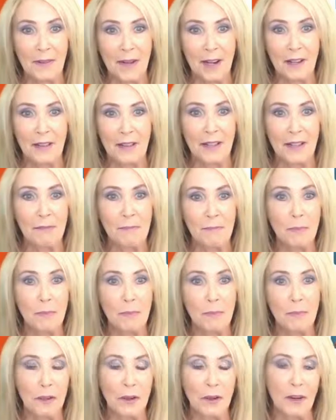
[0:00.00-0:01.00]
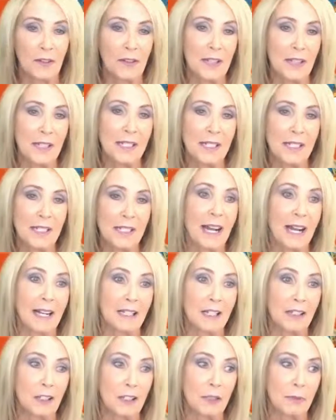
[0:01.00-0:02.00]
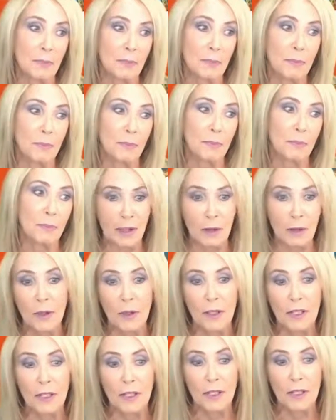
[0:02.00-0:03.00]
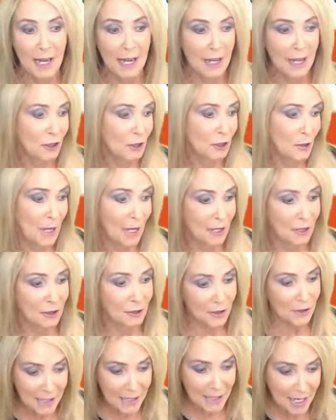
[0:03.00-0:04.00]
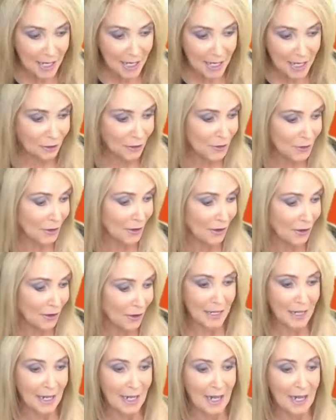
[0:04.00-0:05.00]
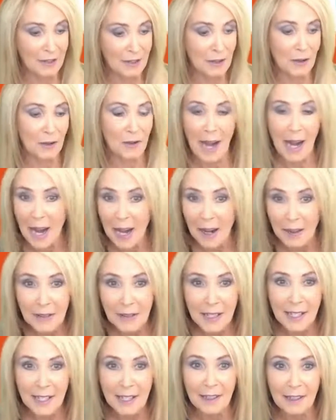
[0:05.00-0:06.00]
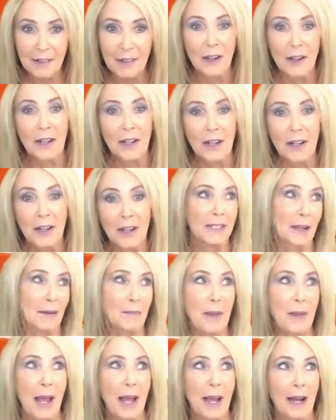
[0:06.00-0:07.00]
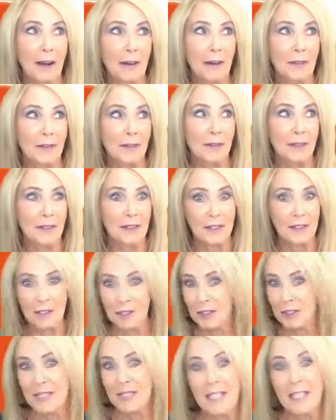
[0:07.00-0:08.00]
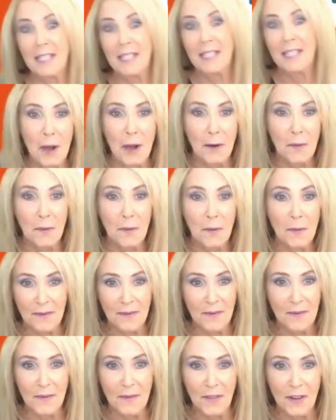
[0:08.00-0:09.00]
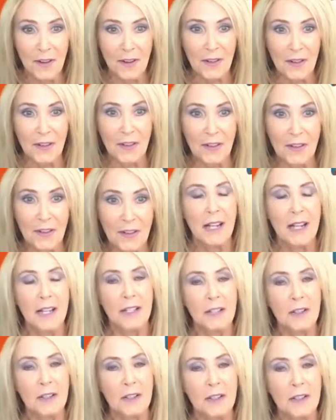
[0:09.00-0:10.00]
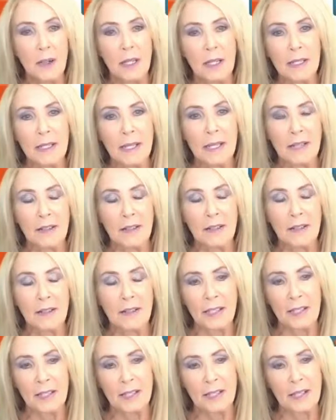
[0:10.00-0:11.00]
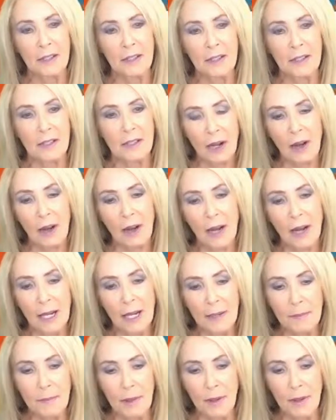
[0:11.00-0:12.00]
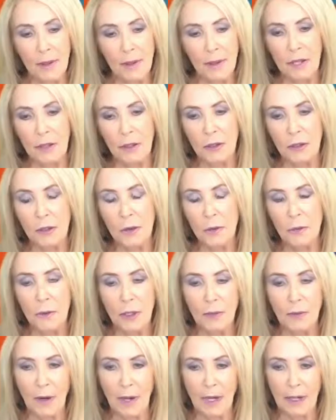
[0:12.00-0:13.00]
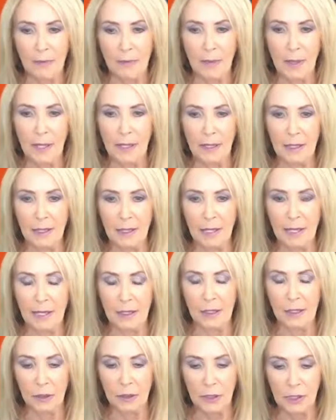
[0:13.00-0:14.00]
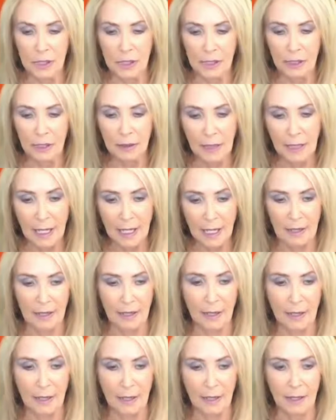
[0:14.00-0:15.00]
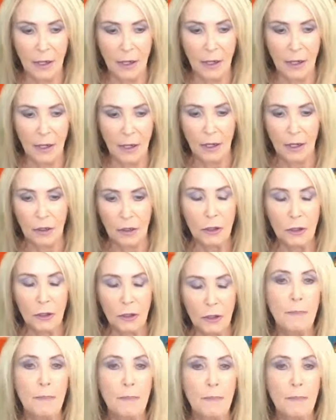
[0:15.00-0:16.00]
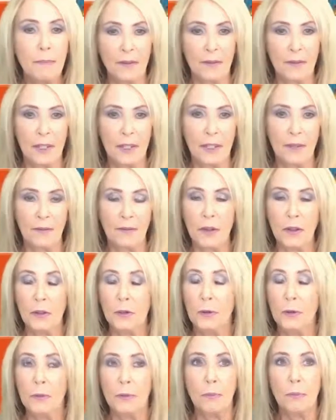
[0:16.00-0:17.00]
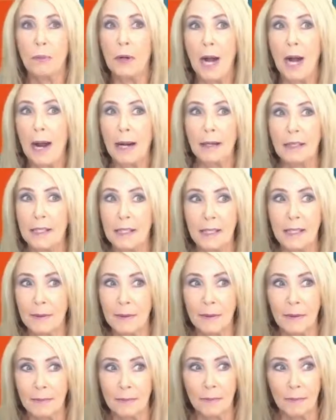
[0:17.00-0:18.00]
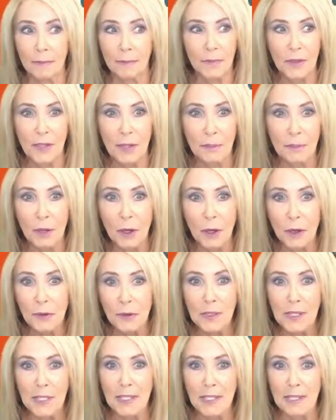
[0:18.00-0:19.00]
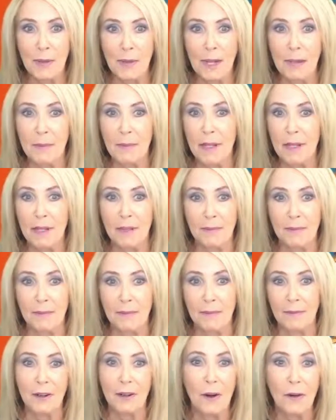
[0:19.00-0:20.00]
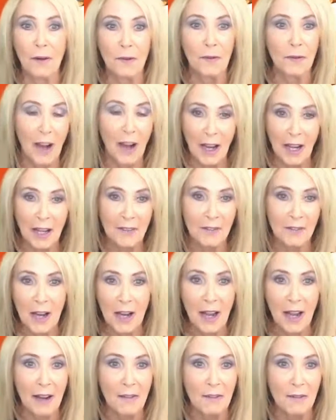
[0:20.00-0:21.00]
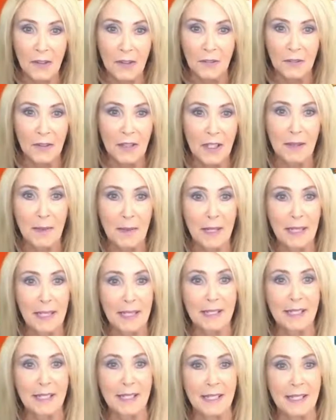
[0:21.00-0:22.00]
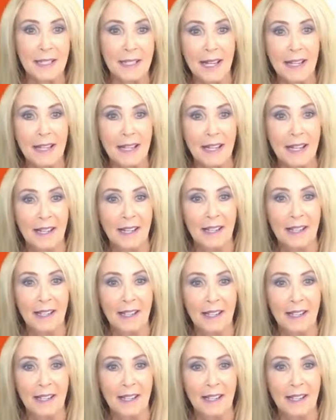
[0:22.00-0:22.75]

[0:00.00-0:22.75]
rather than put it off because it's not such a big deal. And once you get your sneakers on and you're out there, somehow you just keep going even further. So is there a time that you would recommend that you'll still get some good benefit if you practice some poses, maybe, 5, 10, 15 minutes a day?